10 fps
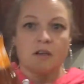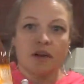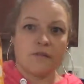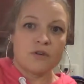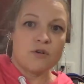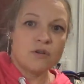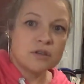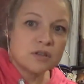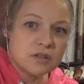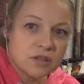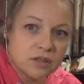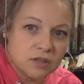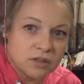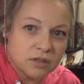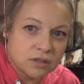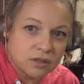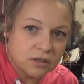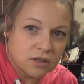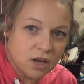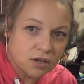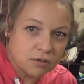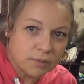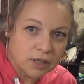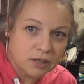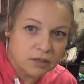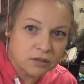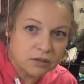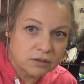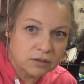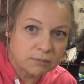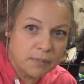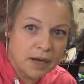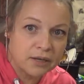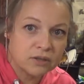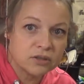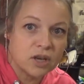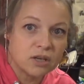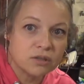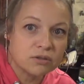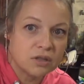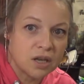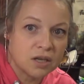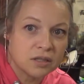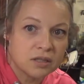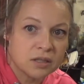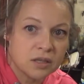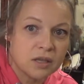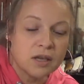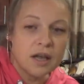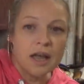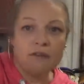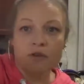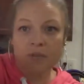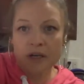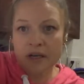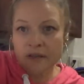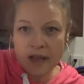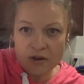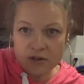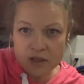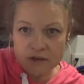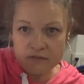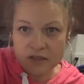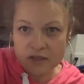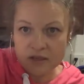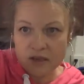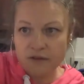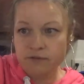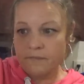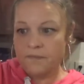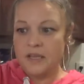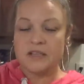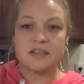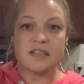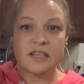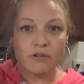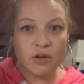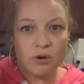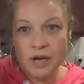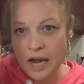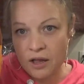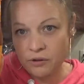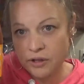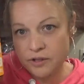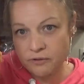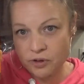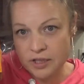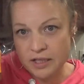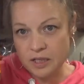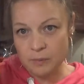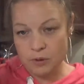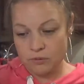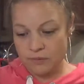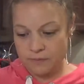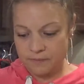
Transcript: Of course, Taco Bell mild taco sauce. Everybody in the house loves this stuff. It's 0 calories for a teaspoon.